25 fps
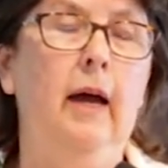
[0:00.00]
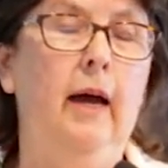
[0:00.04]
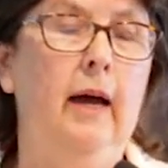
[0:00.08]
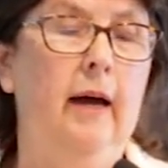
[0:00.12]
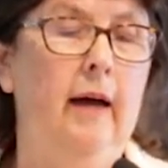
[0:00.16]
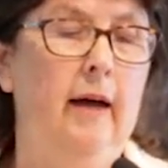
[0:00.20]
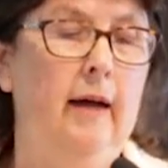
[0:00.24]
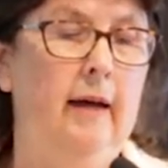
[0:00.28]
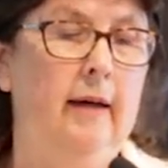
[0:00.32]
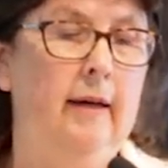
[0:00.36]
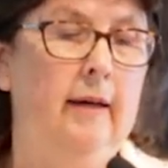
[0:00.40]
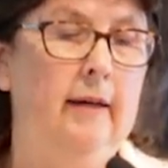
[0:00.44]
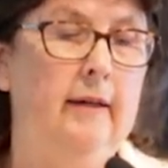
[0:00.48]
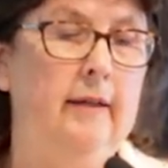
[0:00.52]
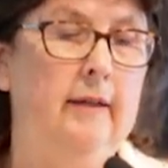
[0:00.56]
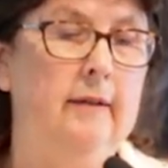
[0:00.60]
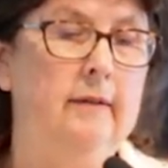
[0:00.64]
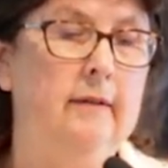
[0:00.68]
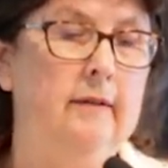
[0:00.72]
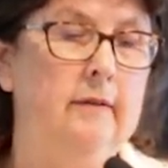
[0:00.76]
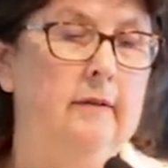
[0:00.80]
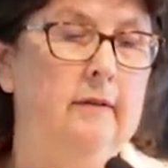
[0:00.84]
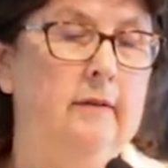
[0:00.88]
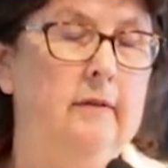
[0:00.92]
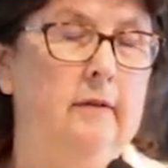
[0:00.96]
are
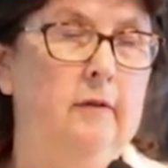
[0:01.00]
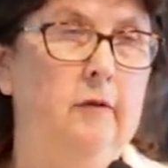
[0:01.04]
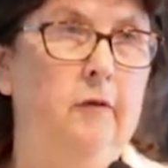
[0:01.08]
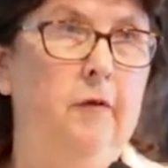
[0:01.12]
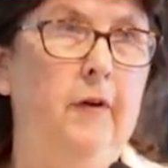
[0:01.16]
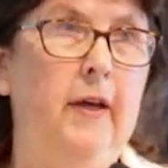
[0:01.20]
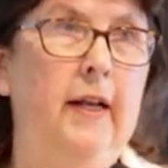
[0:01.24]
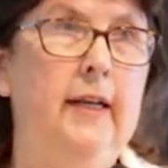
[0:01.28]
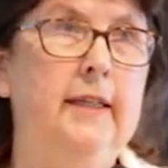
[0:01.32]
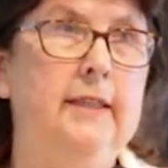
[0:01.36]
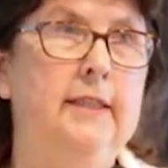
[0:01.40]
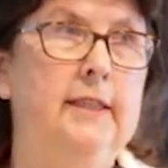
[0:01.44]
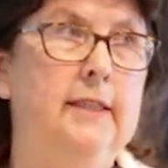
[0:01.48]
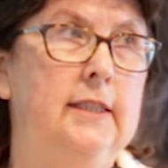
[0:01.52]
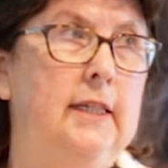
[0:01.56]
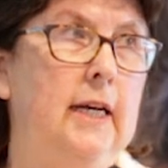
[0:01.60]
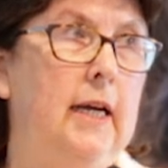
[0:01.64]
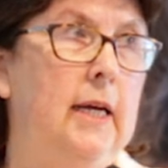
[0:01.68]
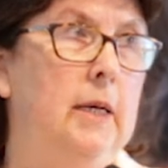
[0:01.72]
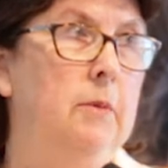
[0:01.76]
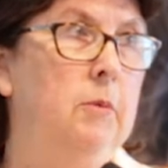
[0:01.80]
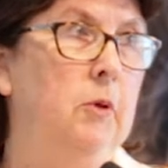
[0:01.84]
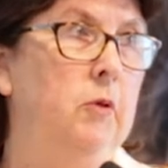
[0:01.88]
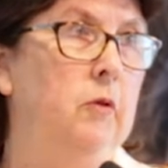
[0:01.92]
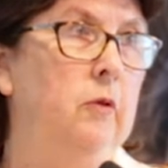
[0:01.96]
a fairly
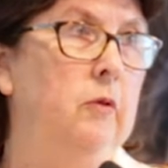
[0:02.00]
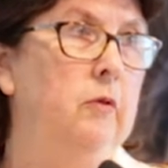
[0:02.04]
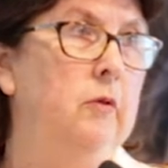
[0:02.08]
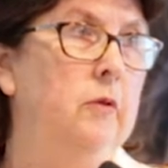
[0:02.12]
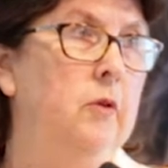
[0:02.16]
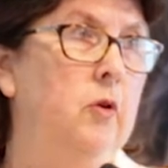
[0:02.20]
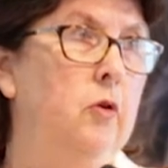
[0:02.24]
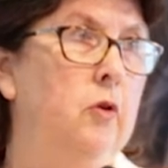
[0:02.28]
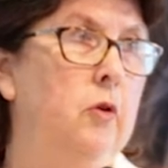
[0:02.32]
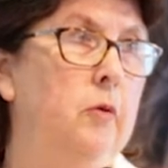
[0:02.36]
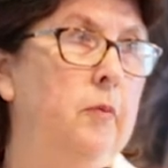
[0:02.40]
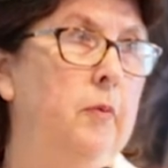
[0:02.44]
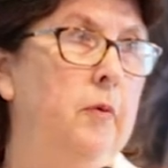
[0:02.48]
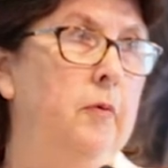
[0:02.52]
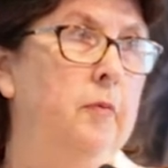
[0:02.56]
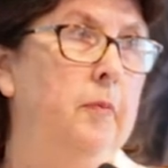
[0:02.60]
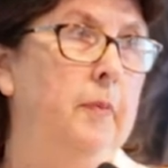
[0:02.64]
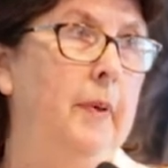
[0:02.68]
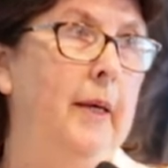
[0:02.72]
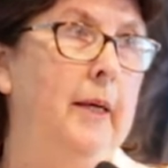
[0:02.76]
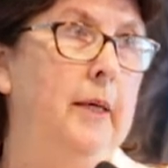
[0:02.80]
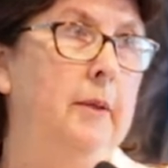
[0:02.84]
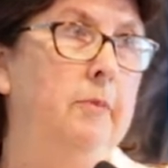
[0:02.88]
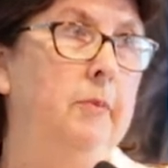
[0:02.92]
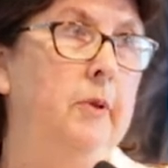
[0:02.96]
stable group of
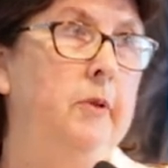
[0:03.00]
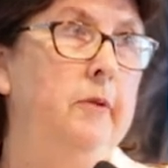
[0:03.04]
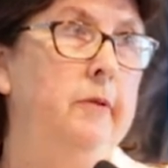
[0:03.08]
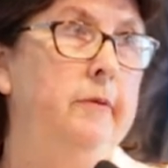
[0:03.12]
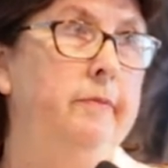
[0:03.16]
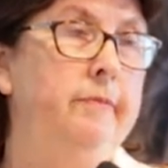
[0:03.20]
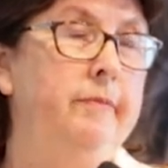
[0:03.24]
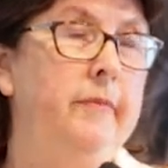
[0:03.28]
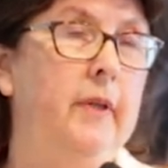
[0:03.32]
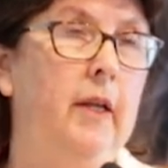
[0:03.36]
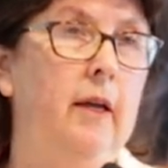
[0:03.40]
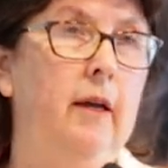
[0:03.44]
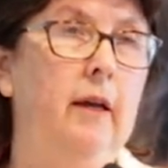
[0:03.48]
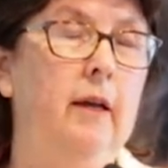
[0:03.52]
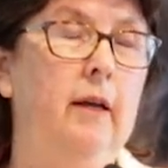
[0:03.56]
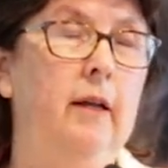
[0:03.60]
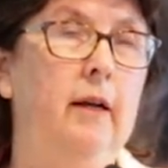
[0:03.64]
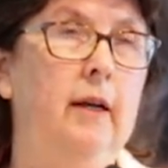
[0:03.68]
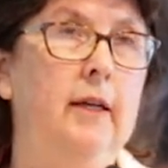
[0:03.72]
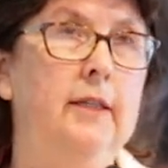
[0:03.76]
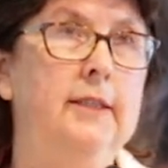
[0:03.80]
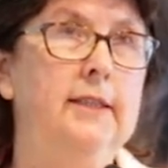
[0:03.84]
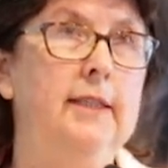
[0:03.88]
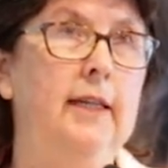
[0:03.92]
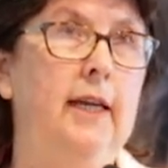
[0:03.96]
people, and
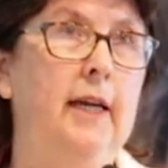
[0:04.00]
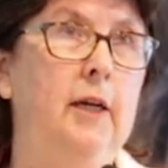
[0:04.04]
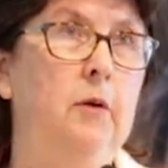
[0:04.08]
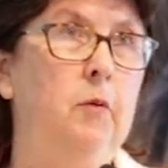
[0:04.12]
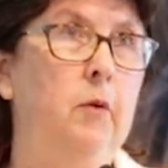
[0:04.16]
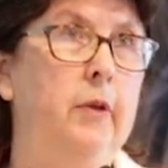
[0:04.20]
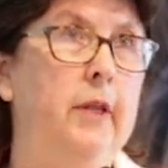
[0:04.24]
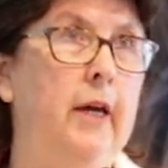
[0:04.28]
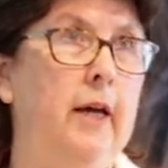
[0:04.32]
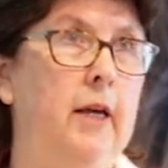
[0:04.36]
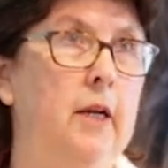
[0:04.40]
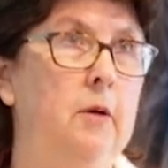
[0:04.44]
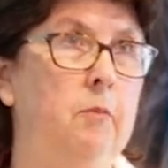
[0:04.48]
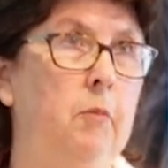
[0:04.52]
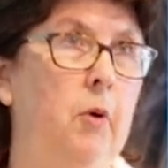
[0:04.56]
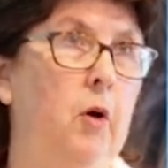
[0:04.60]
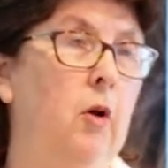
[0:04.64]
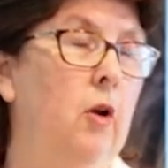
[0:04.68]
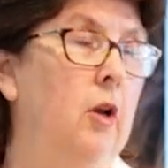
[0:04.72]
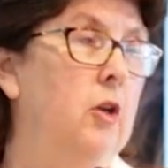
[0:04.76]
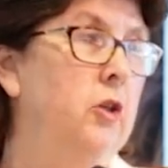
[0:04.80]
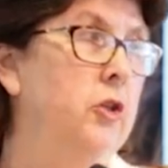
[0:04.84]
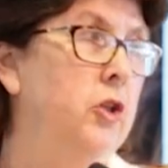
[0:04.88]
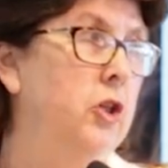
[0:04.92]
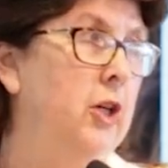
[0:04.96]
I say without
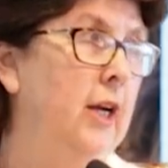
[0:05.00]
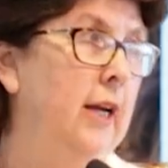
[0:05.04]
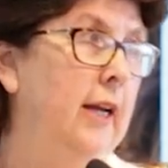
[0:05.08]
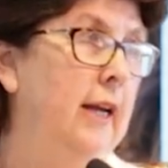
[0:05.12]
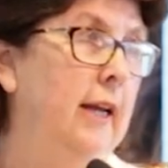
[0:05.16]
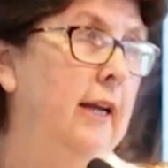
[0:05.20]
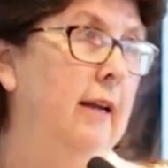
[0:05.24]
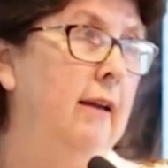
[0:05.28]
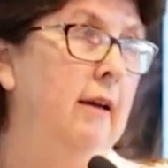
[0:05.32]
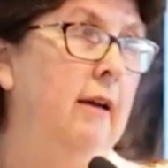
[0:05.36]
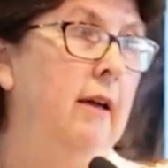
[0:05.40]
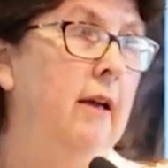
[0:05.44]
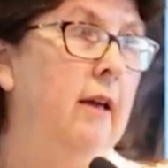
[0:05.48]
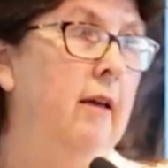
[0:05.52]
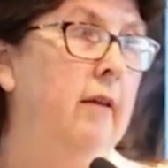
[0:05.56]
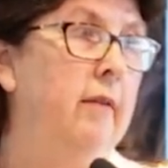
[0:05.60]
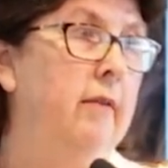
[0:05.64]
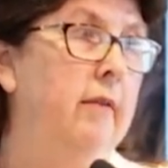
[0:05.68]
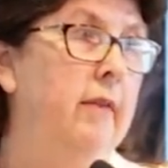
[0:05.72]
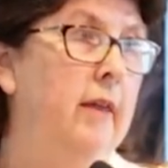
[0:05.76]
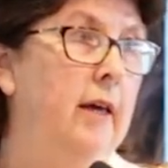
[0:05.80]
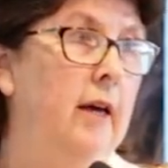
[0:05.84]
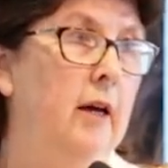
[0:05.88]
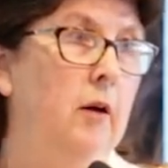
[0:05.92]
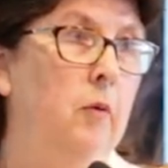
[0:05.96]
apology
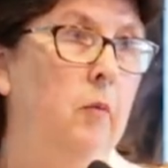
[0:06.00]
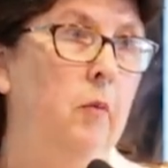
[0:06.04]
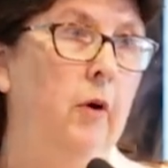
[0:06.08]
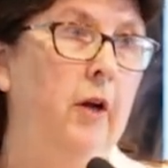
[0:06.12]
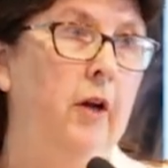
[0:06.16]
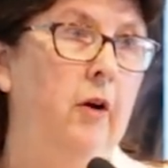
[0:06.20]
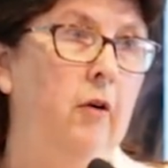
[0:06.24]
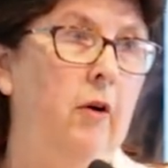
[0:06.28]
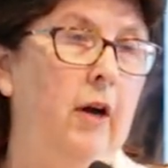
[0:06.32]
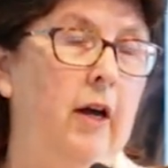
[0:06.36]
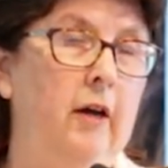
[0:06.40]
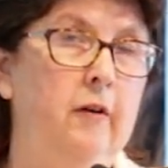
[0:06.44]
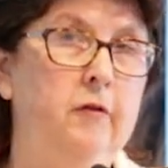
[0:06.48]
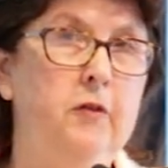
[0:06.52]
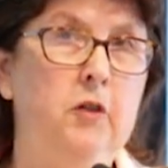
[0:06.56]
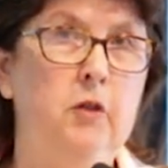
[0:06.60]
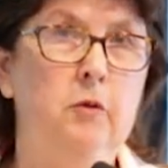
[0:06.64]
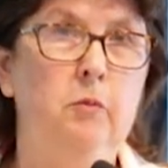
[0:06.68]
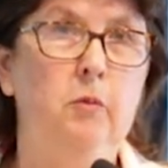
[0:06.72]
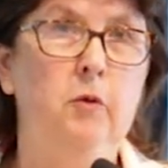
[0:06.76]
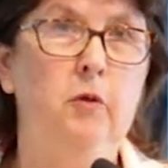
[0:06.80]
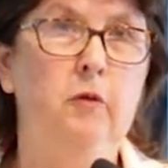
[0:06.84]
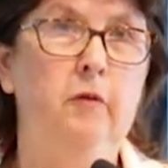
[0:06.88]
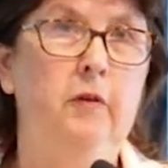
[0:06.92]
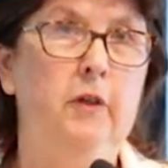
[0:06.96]
that we're after
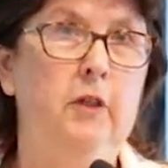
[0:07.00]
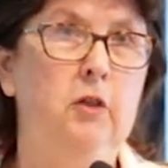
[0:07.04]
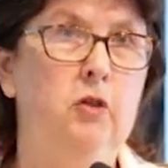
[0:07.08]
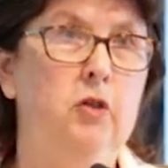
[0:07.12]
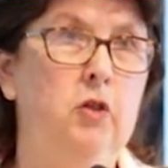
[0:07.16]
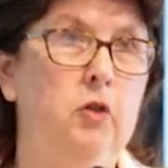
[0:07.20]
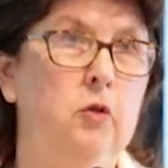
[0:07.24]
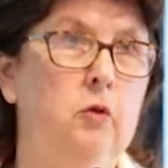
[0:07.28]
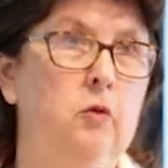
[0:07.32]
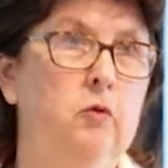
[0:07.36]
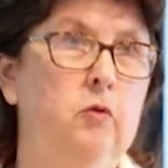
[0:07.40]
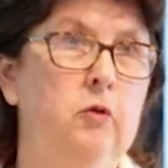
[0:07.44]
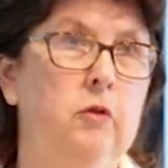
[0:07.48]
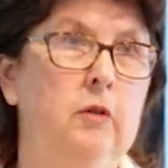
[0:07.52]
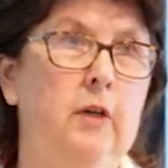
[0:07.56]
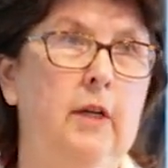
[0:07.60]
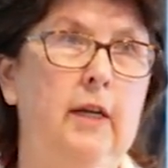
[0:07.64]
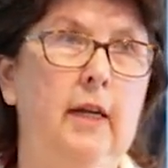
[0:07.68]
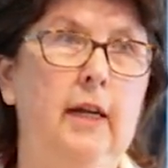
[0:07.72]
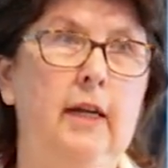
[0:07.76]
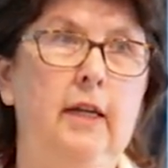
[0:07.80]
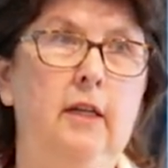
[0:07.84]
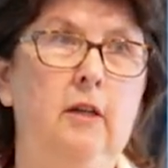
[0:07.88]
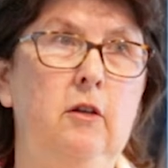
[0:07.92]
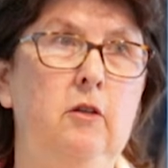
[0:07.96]
moving children
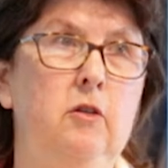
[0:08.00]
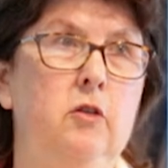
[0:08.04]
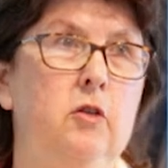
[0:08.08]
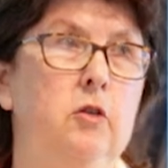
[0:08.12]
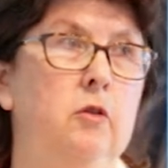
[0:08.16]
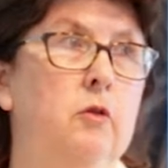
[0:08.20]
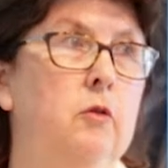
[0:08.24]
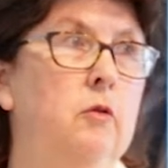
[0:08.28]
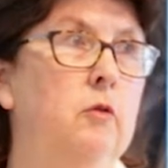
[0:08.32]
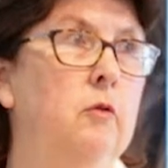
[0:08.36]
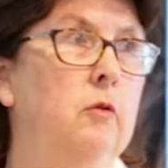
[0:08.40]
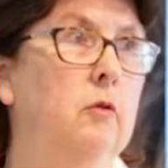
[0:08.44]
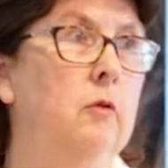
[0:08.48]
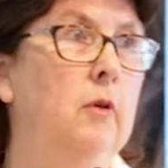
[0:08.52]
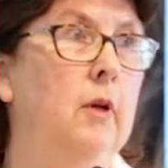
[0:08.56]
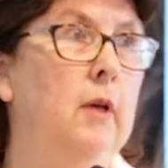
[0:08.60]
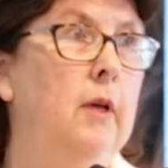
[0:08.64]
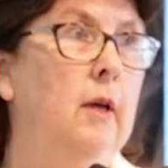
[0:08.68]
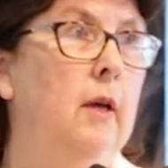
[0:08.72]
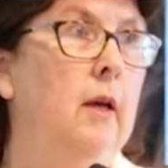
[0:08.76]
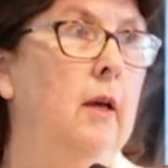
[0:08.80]
into